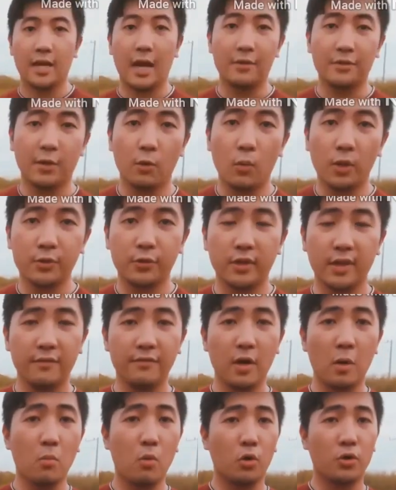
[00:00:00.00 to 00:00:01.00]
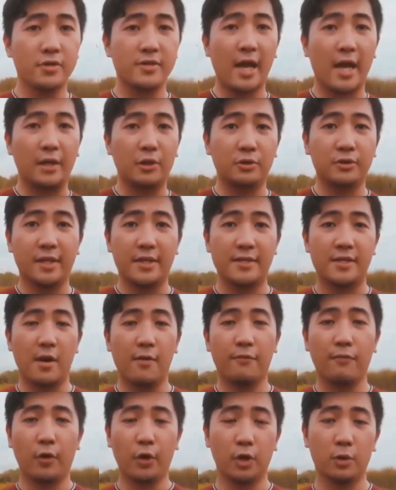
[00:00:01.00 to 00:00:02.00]
Now they want to give you a motorcycle that is
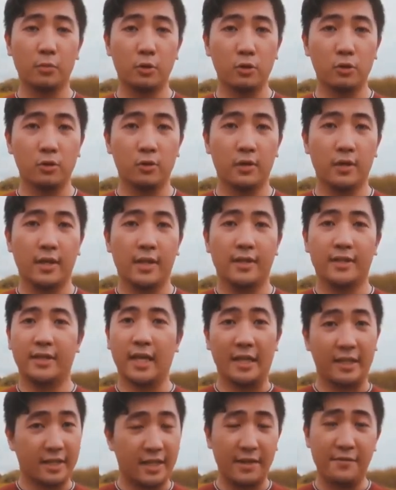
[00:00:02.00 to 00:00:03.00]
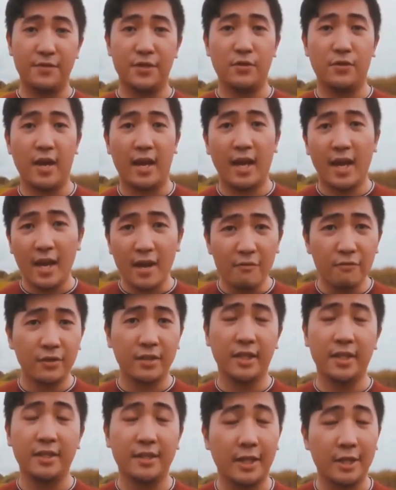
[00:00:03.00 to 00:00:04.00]
affordable, that gives you
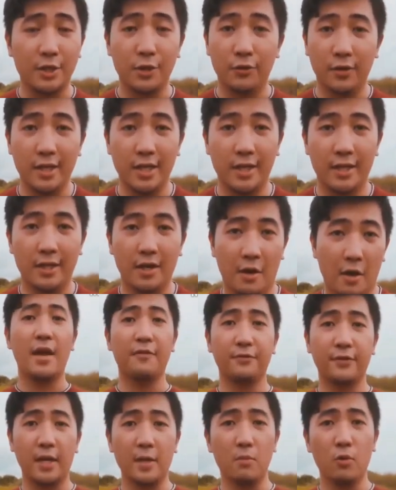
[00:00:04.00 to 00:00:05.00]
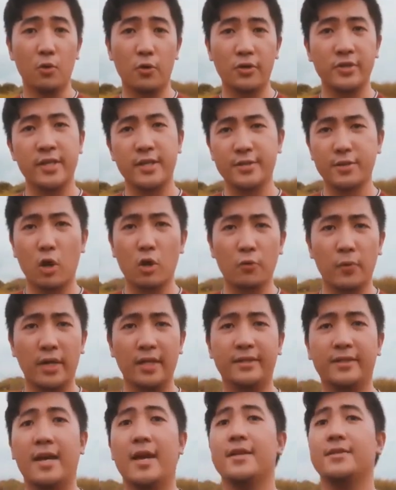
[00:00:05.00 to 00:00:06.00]
everything that you need. FK Motors is
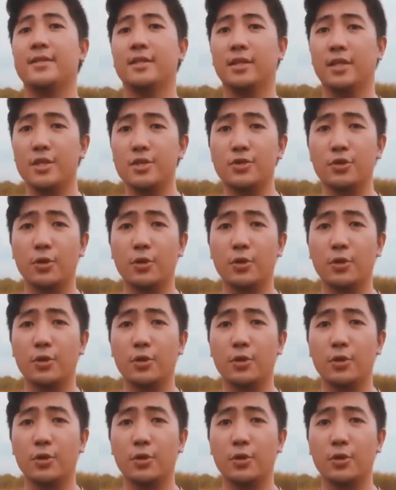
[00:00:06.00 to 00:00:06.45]
already tested